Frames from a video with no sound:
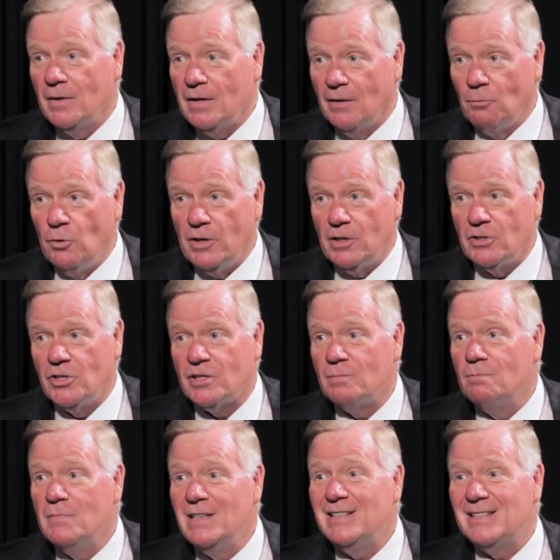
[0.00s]
If we could just
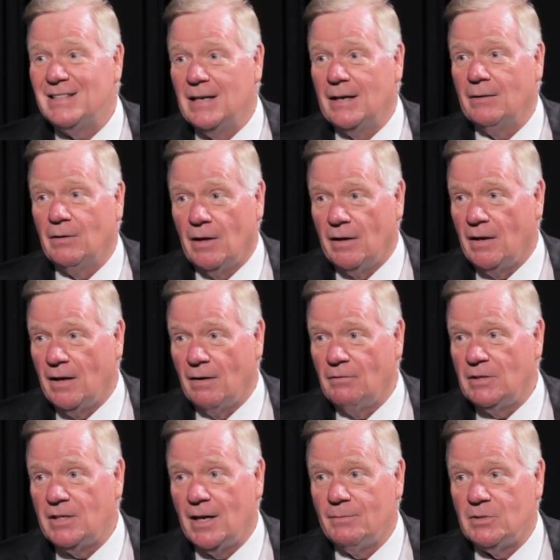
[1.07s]
meet that
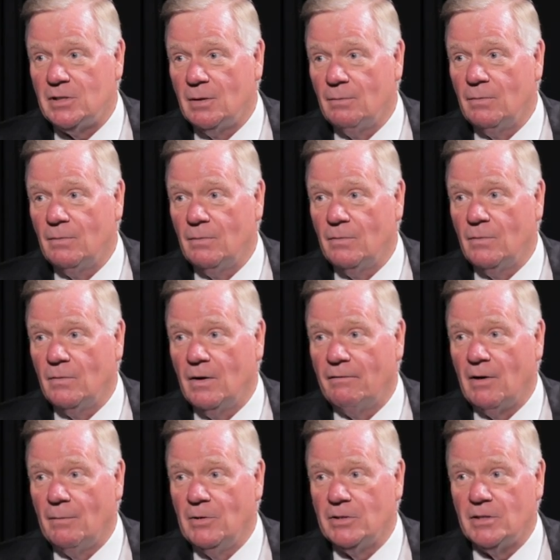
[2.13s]
every time some of
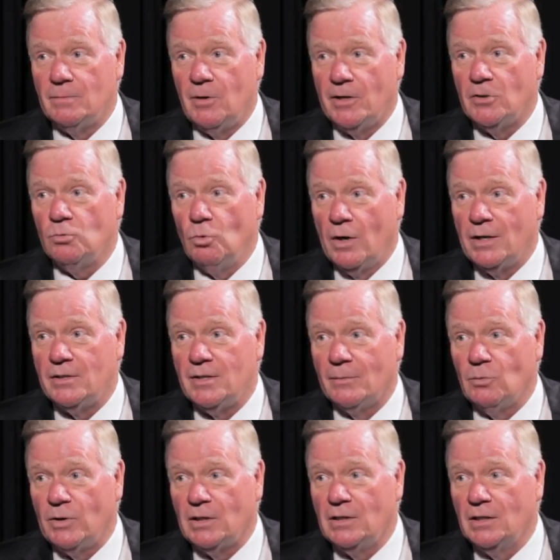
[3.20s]
our business partners wanted
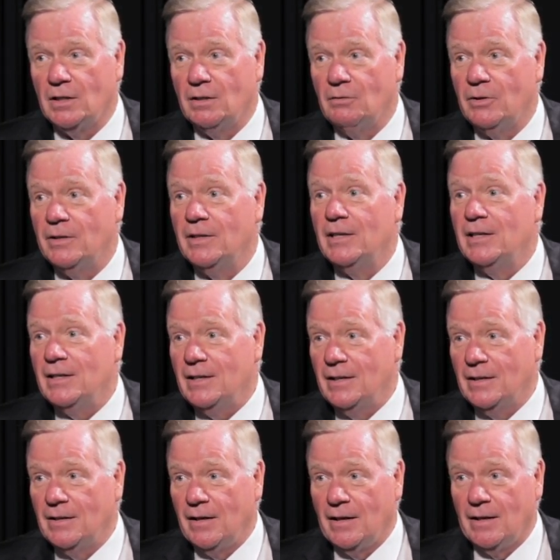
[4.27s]
something, we could deliver it
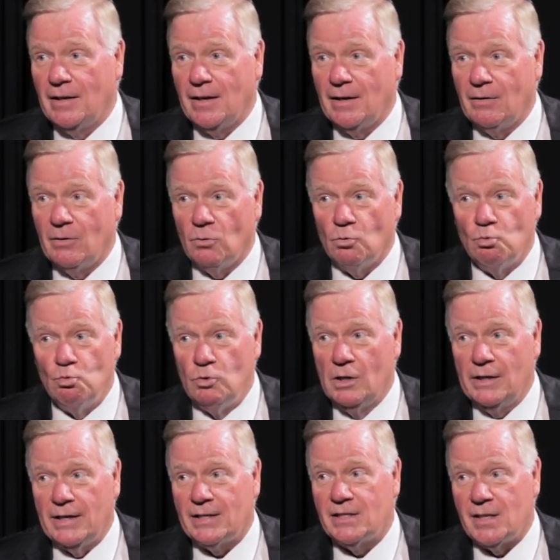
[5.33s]
in, in a
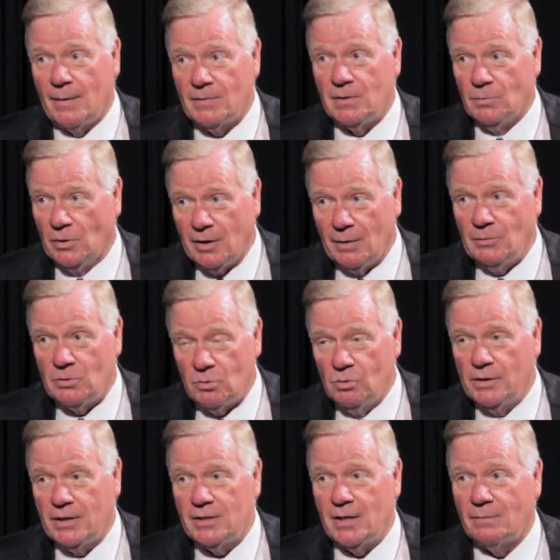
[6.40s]
really acceptable, and I mean
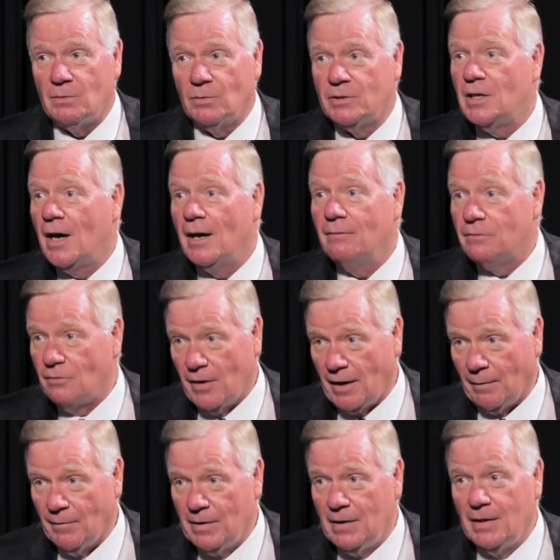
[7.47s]
truly acceptable time
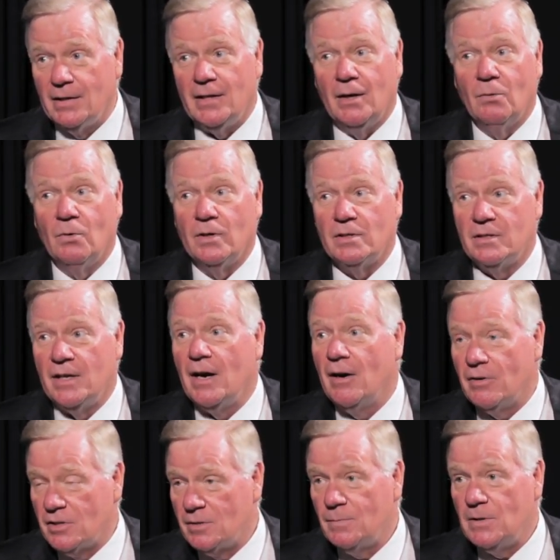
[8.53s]
frame that was
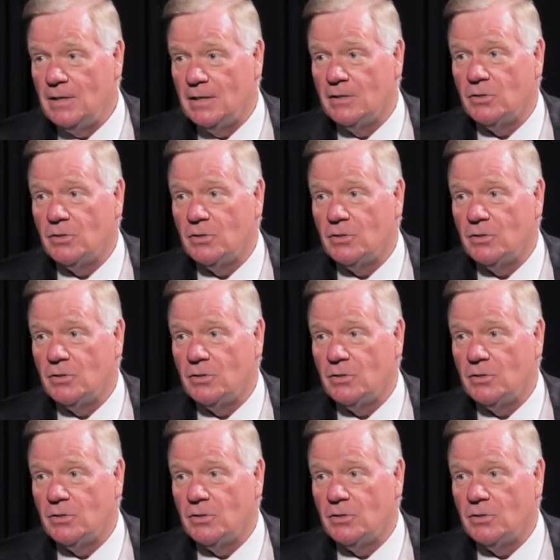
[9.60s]
their speed.